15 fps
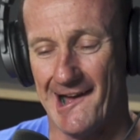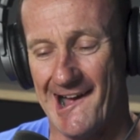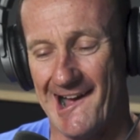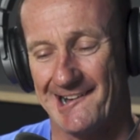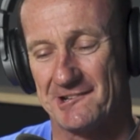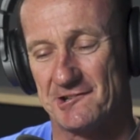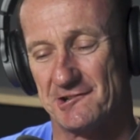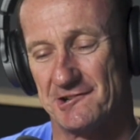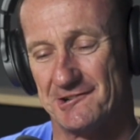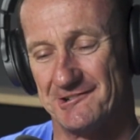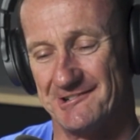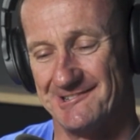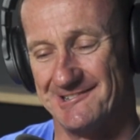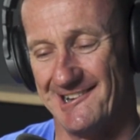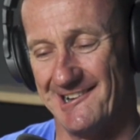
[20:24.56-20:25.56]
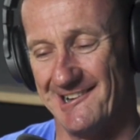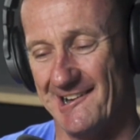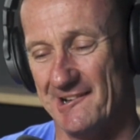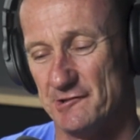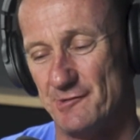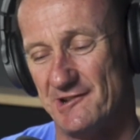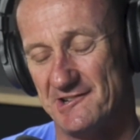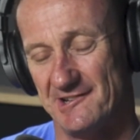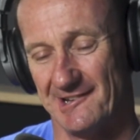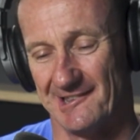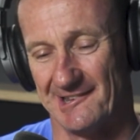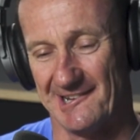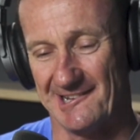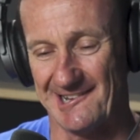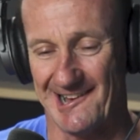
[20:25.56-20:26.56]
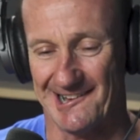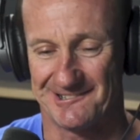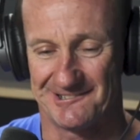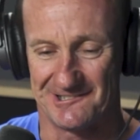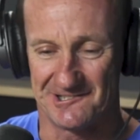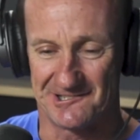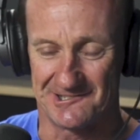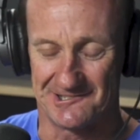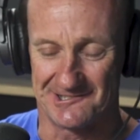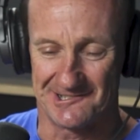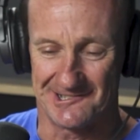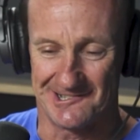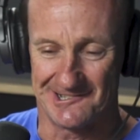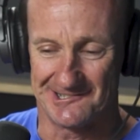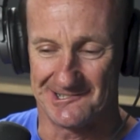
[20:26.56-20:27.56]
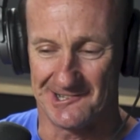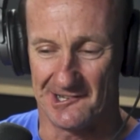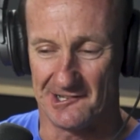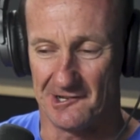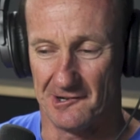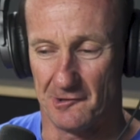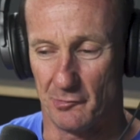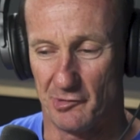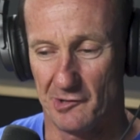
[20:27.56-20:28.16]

actor and especially elite actors and